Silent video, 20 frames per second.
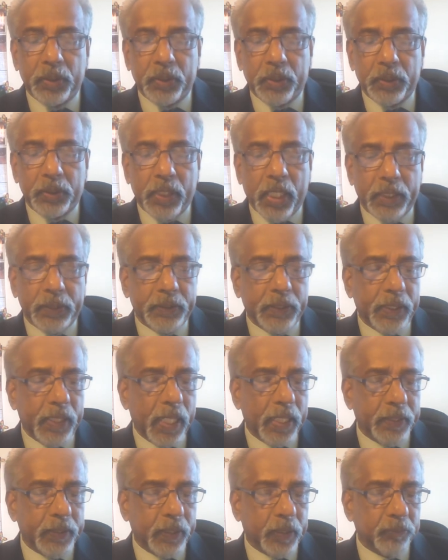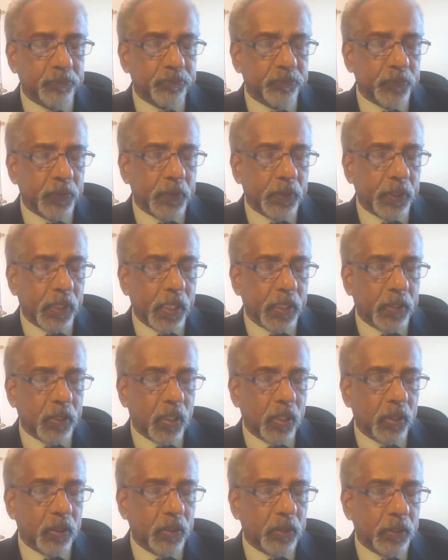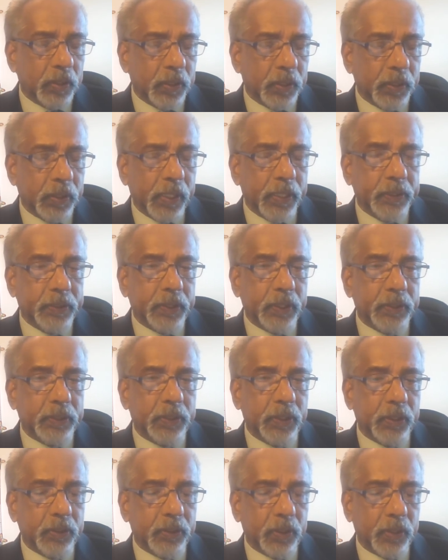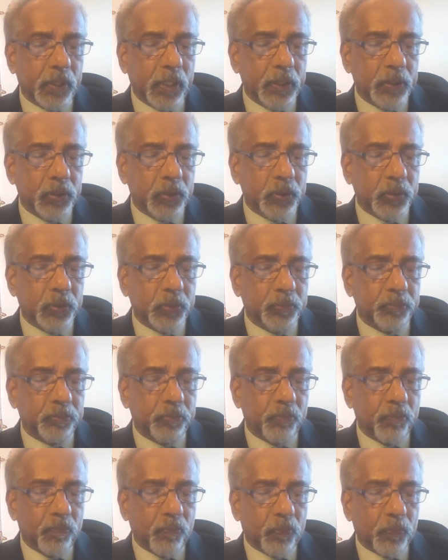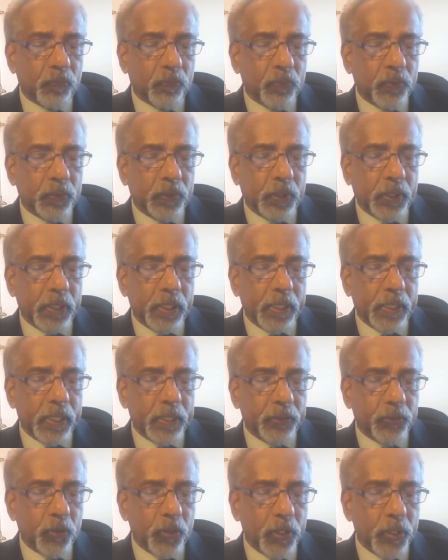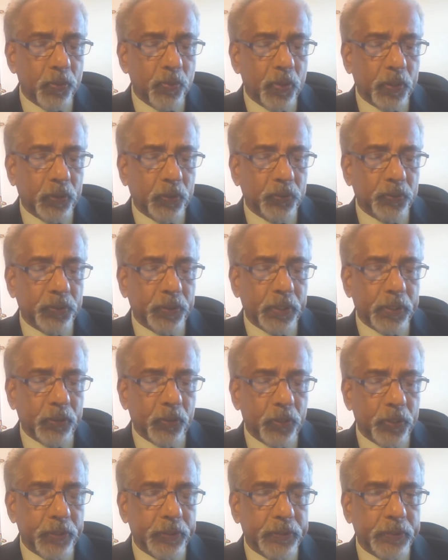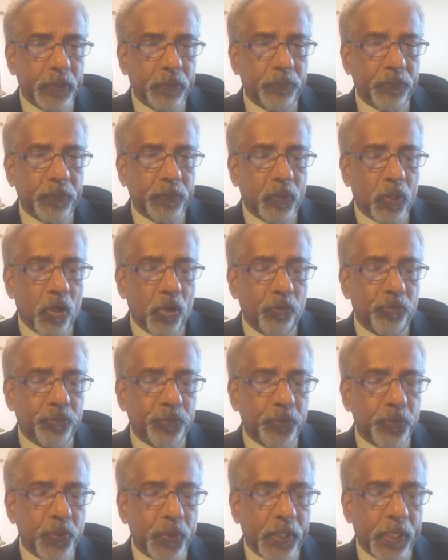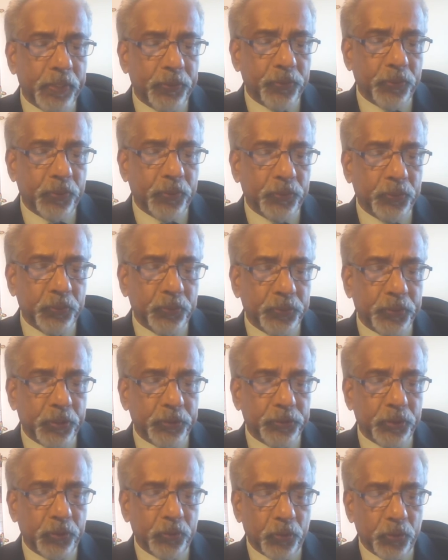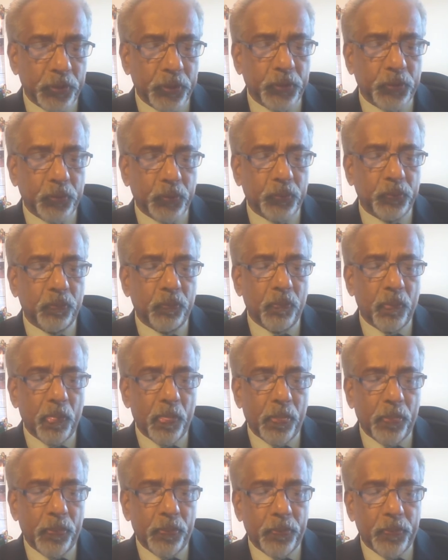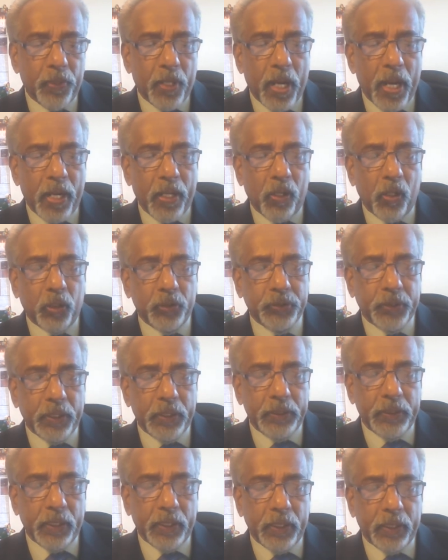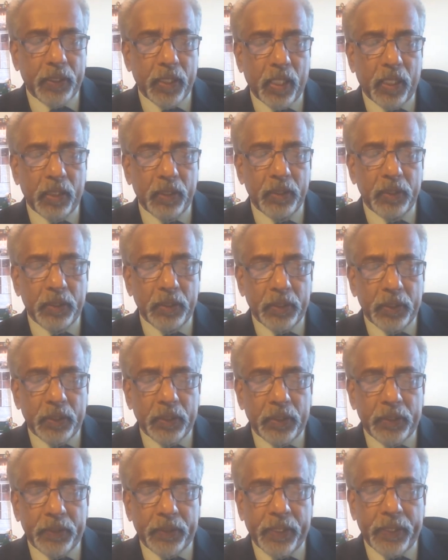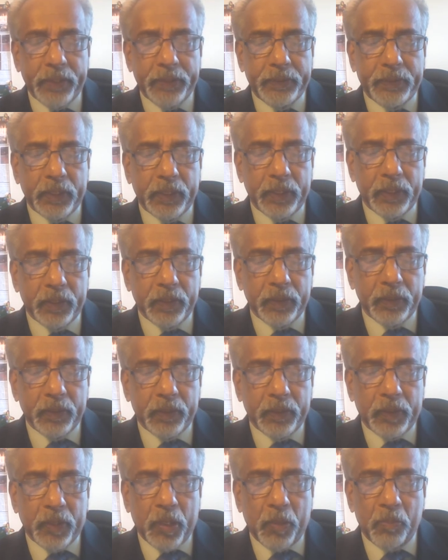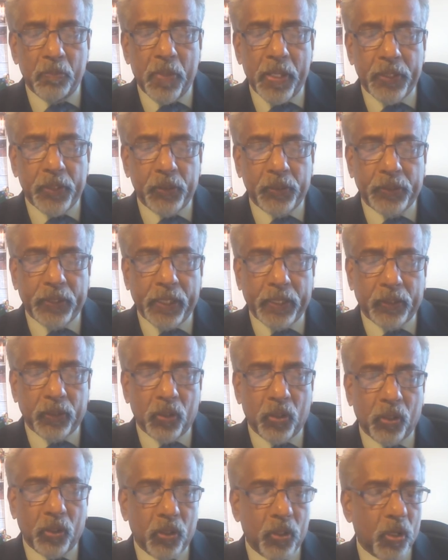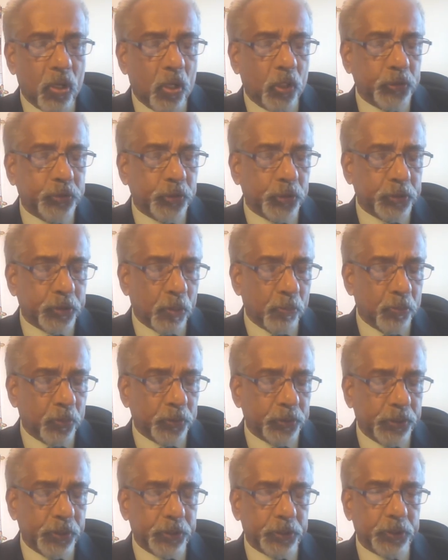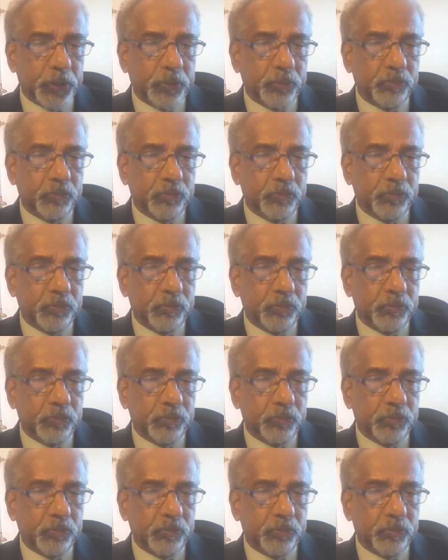Yashida M. et al. Nature 602, 321 to 327 of 2022 and Loske J. et al. Nature Biotechnology also support this.